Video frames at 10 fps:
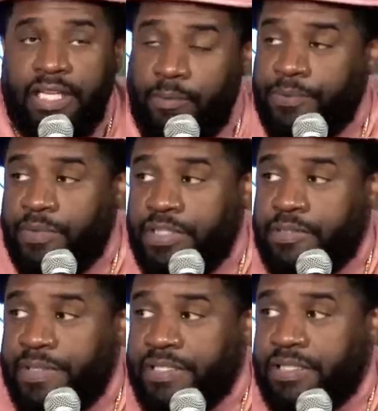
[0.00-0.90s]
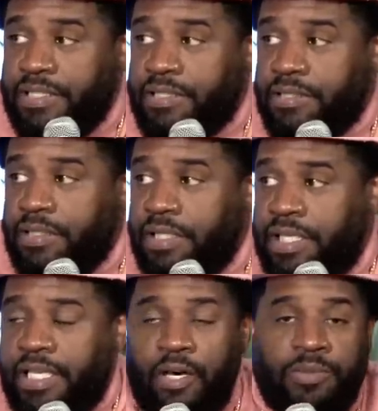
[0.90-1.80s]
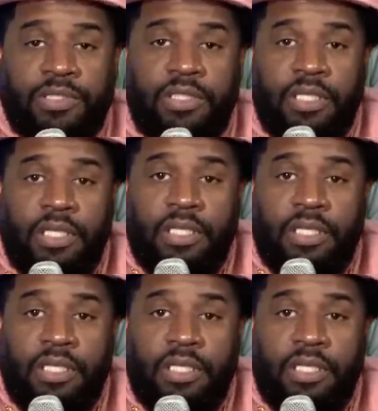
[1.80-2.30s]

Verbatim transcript: can help you in this business. Mm-hmm. It hard helps. Be